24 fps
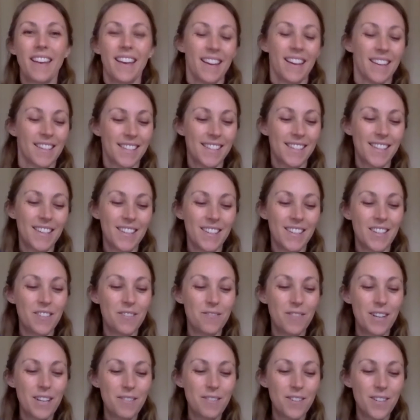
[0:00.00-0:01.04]
So
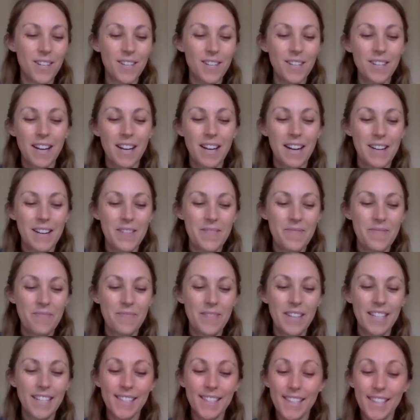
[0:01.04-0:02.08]
we will
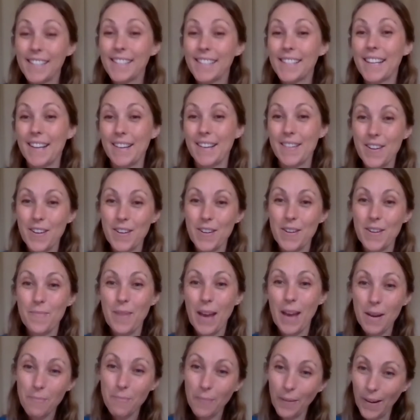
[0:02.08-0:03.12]
be discussing her
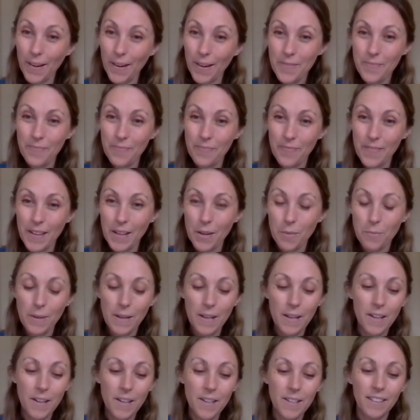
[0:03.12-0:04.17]
paper that
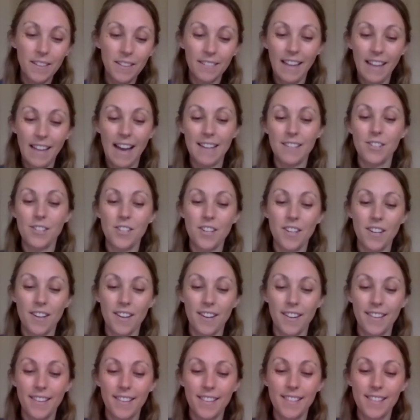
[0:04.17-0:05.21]
appeared last year
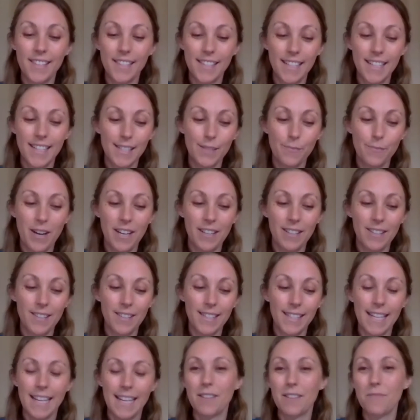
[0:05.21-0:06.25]
in Disease
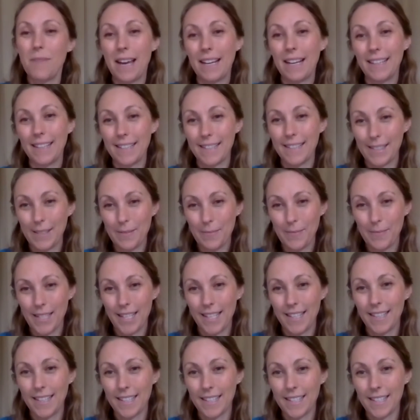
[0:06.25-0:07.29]
Models and Mechanisms,
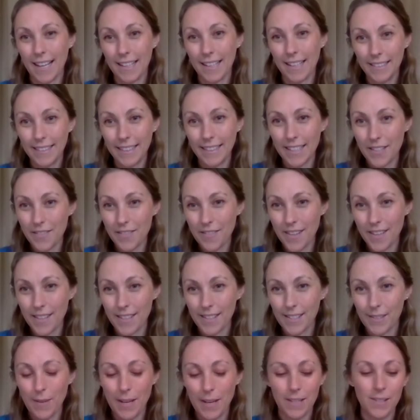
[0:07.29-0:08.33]
and the title of
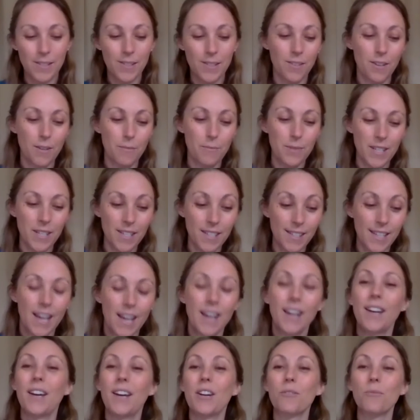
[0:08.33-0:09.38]
this manuscript is
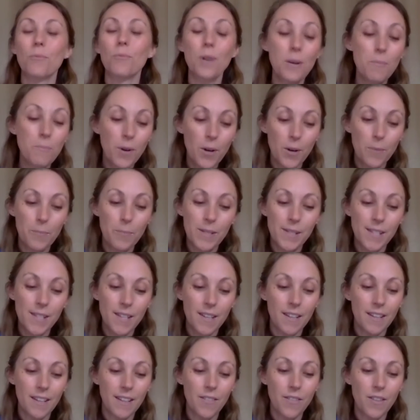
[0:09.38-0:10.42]

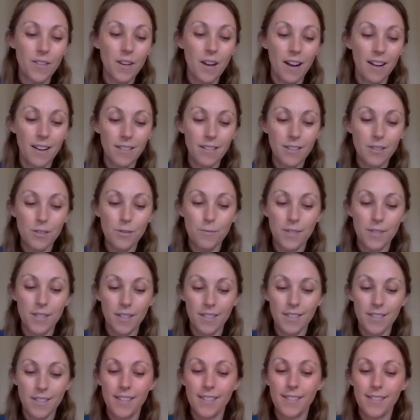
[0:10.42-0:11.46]
Repurposing the Aldose
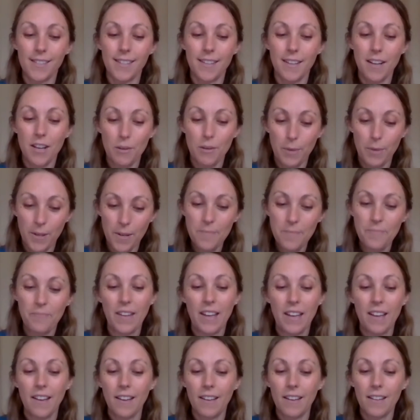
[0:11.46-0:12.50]
Reductase Inhibitor
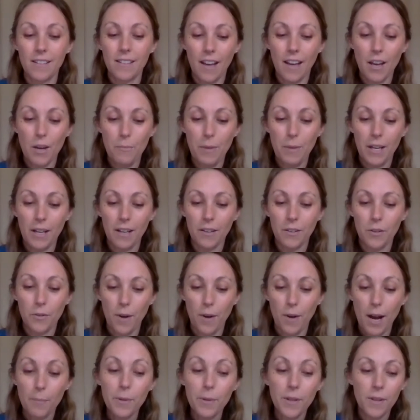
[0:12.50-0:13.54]
and Diabetic
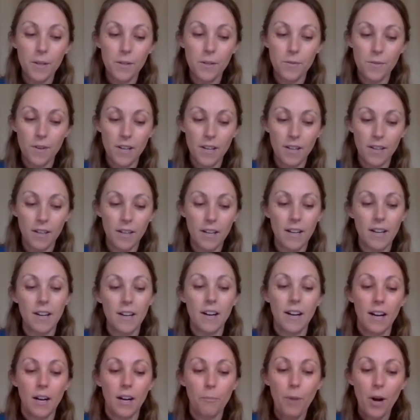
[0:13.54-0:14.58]
Neuropathy Drug
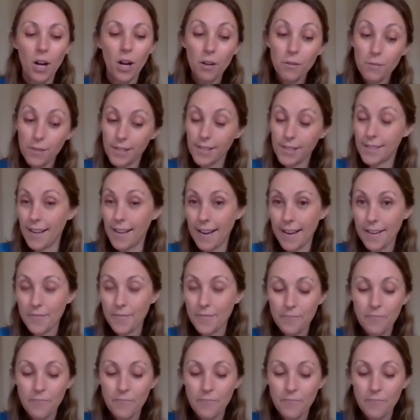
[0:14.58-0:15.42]
apollostat